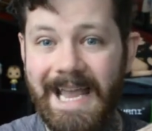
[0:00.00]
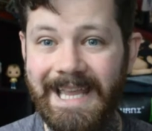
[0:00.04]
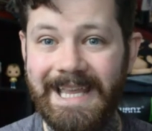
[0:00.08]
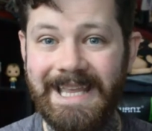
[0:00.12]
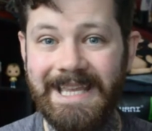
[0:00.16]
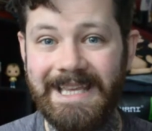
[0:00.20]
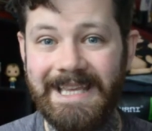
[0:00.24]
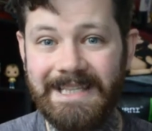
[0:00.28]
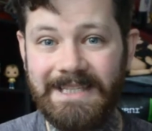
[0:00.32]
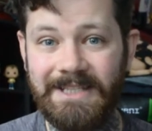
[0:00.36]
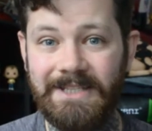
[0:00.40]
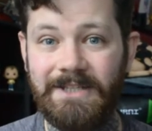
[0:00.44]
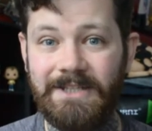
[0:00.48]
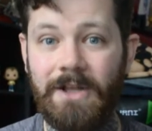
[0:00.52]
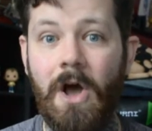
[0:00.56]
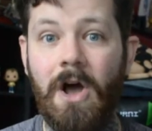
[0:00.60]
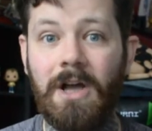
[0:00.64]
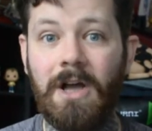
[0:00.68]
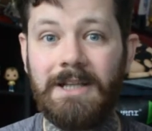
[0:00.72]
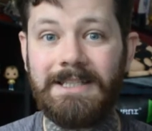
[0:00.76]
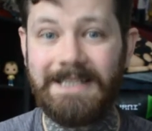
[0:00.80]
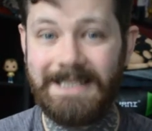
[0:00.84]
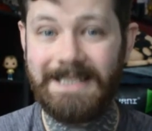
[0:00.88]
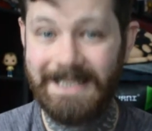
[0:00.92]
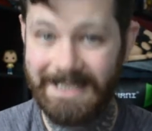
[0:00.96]
he
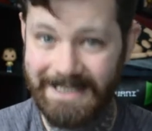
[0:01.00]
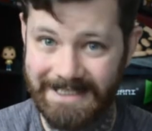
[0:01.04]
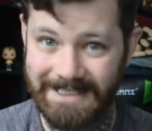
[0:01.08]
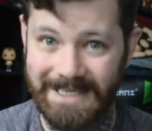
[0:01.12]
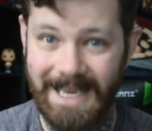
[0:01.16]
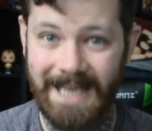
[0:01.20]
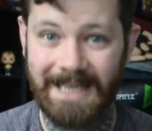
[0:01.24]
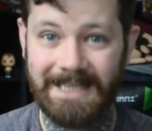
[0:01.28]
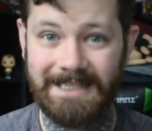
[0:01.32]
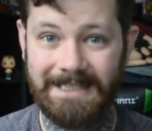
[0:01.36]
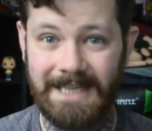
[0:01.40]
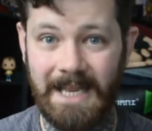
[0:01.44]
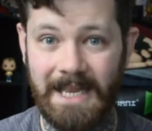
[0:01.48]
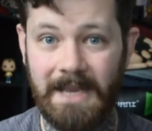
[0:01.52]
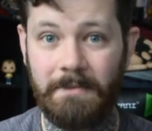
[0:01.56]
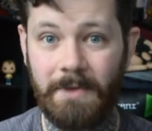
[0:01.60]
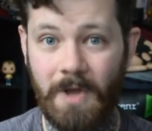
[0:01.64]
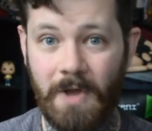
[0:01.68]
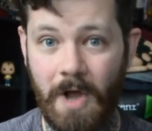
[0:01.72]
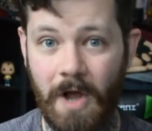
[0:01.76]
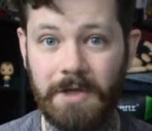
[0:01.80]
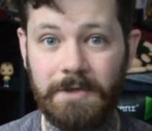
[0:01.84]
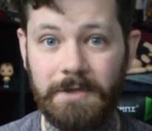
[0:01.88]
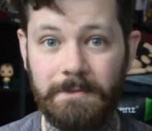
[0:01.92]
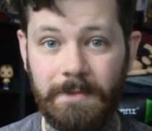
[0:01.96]
started the exact same
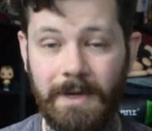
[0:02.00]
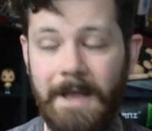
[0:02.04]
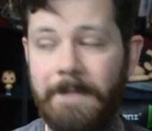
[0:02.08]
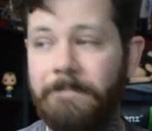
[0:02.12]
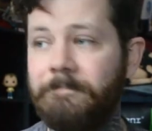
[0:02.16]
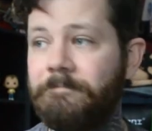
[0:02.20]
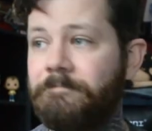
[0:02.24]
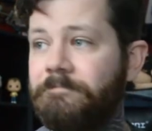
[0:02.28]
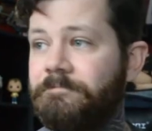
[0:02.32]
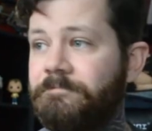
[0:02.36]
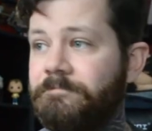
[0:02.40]
cosplay